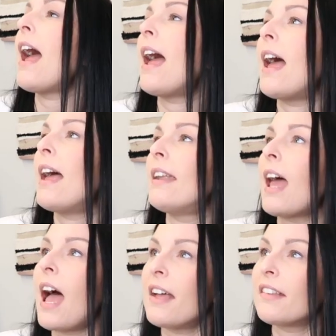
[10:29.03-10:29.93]

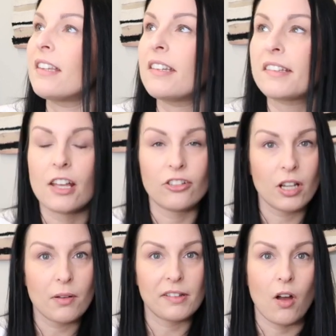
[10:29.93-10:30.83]
And as the discussion
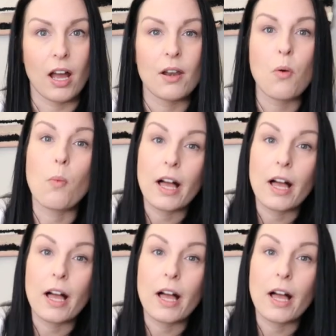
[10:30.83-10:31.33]
goes on,